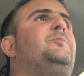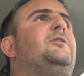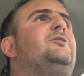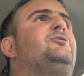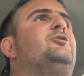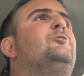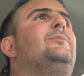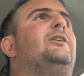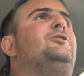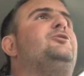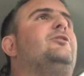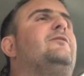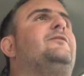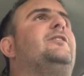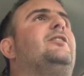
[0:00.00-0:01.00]
be too much
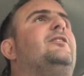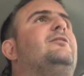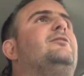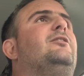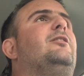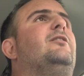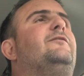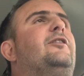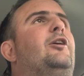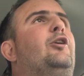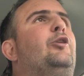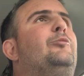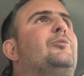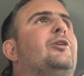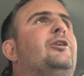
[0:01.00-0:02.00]
of a
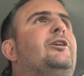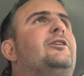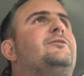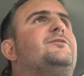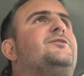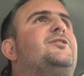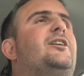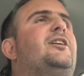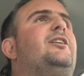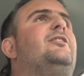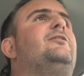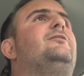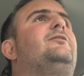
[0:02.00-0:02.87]
homer and say,